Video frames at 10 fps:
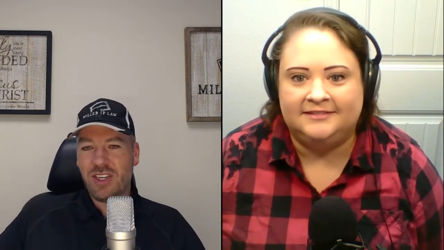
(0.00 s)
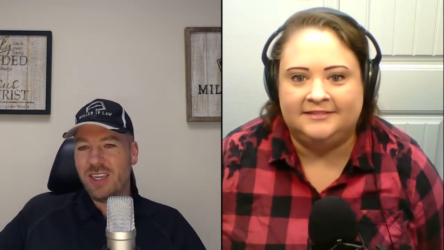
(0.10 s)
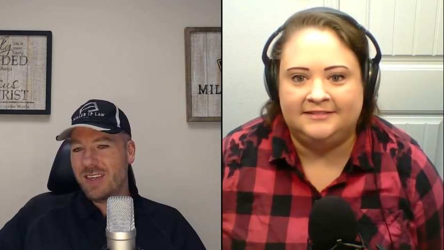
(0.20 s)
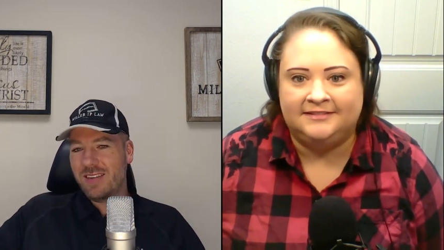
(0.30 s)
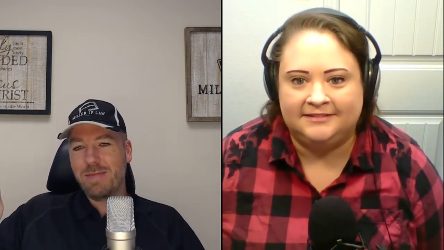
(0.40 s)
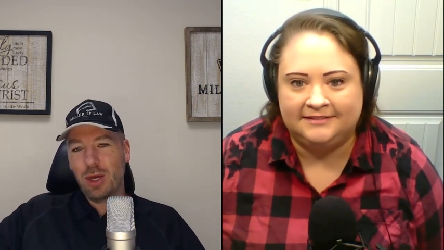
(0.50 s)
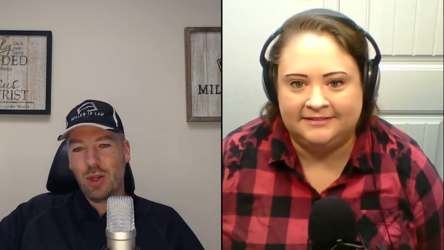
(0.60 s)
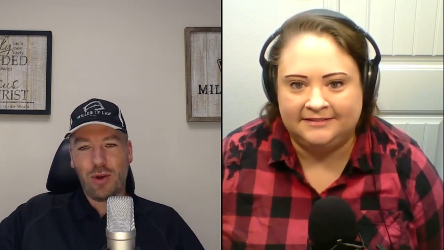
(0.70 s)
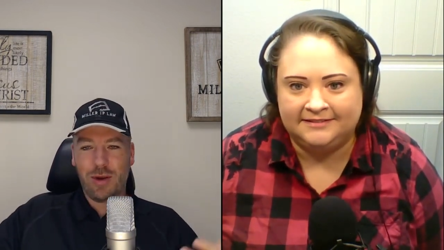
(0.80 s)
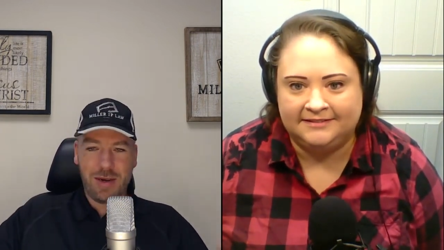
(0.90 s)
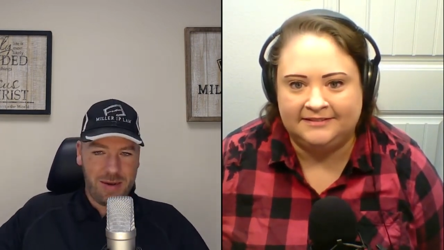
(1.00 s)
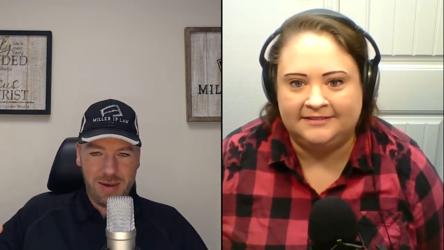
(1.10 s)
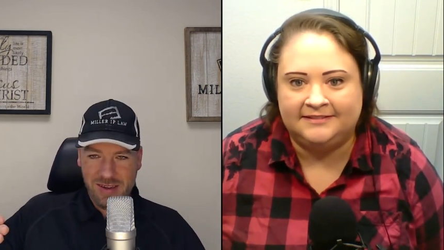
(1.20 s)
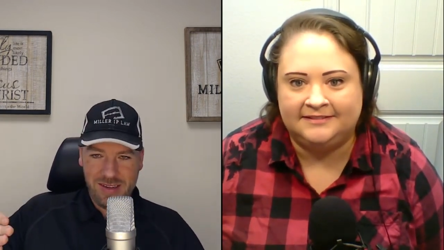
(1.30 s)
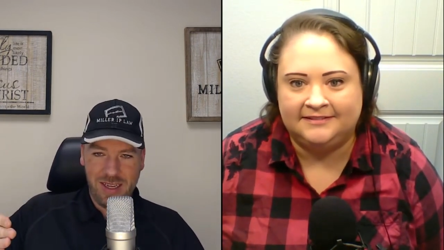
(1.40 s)
Speaker 1: It's Miller is
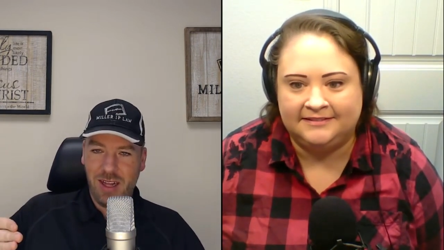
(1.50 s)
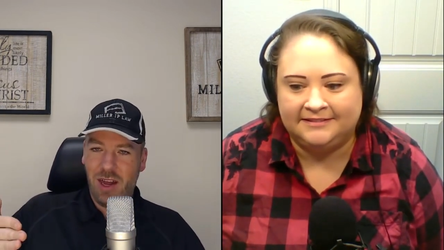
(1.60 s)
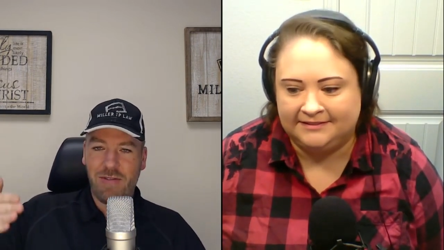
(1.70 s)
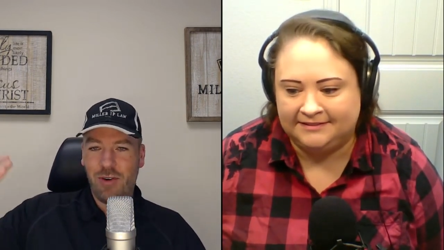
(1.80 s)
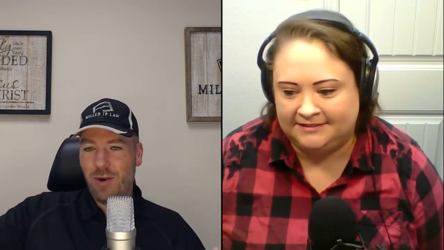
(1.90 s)
in law firm.